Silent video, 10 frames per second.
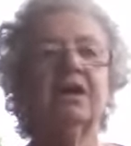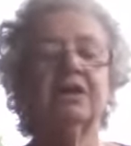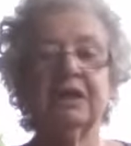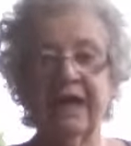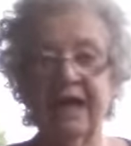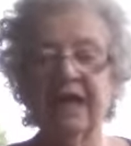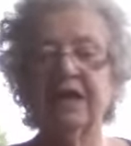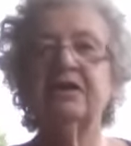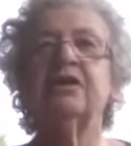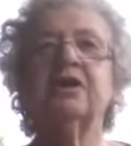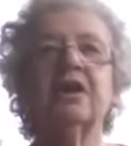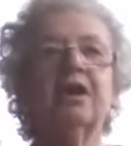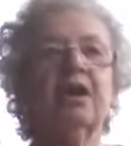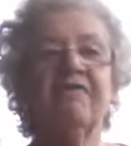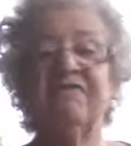lead,
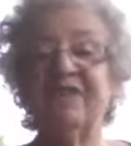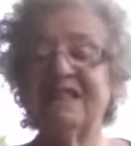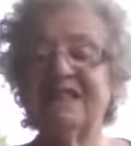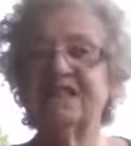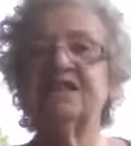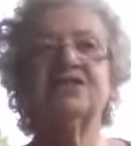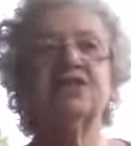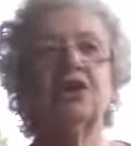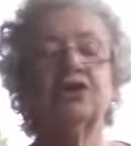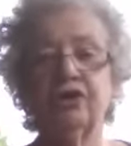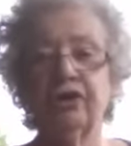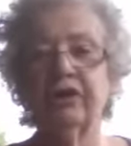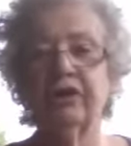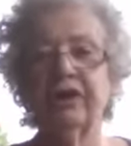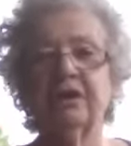feces,
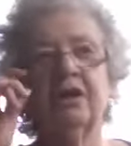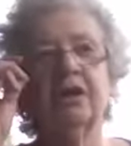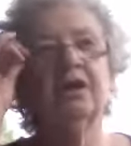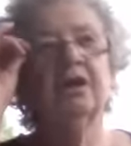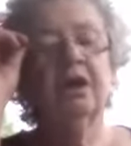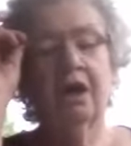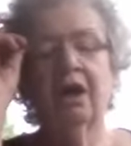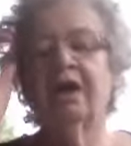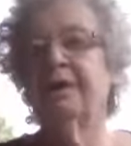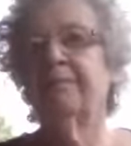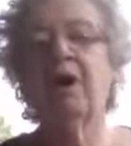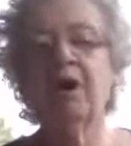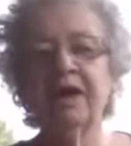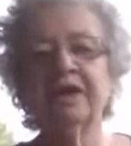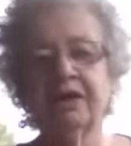urine,
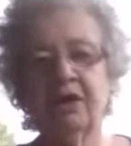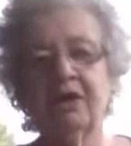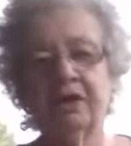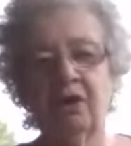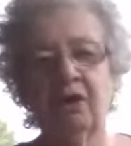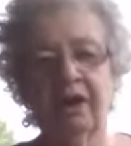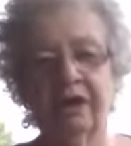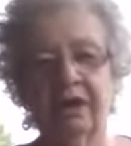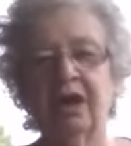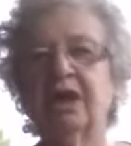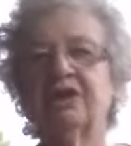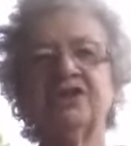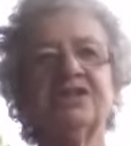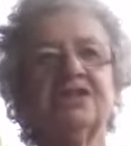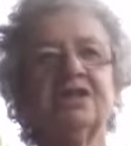on and on and on.
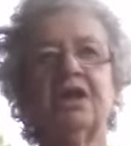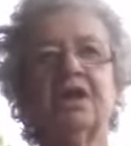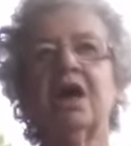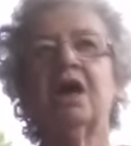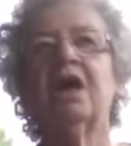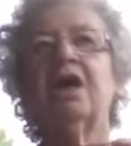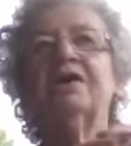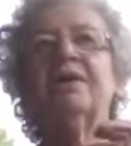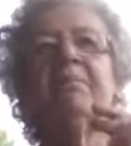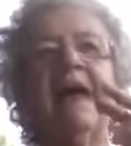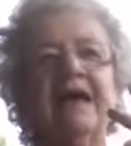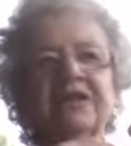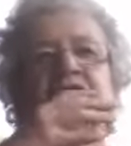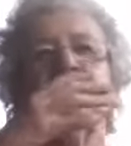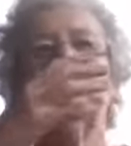Just
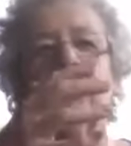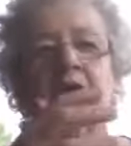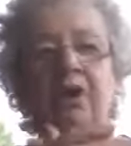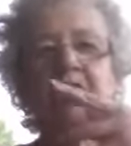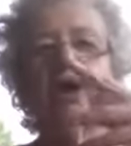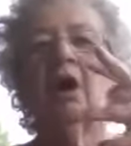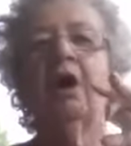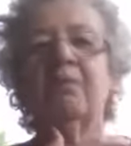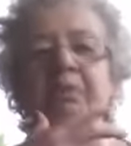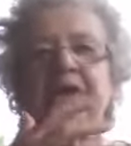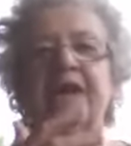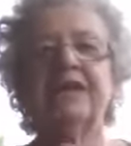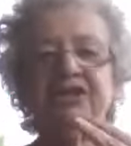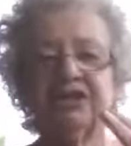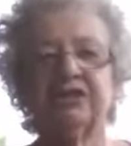unimaginable
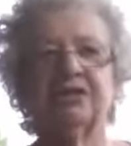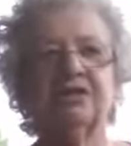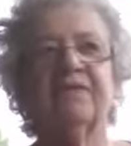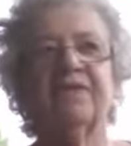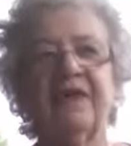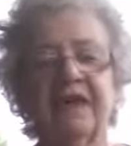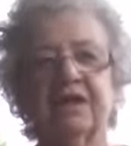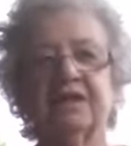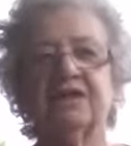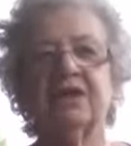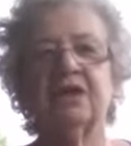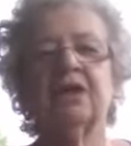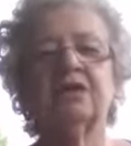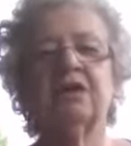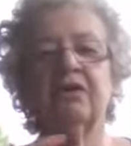combinations of things
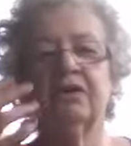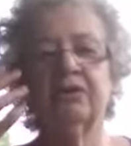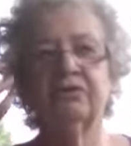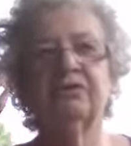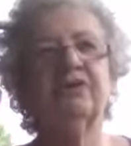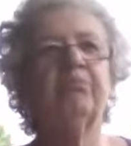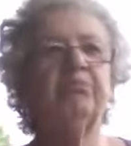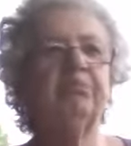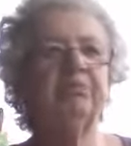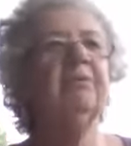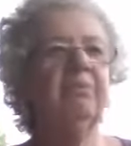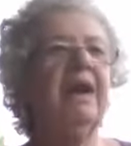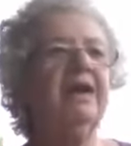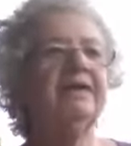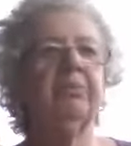to
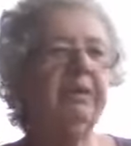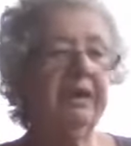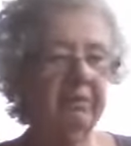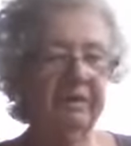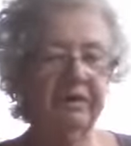bind pigment.